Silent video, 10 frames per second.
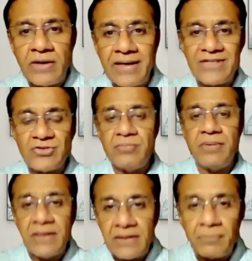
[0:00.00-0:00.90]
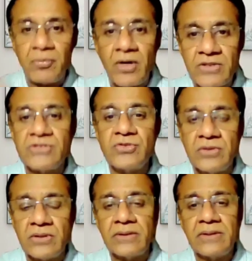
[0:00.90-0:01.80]
in actually bringing the products
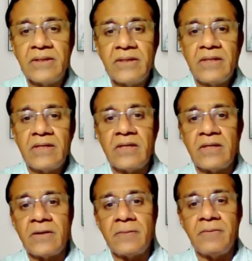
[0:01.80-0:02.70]
into uh,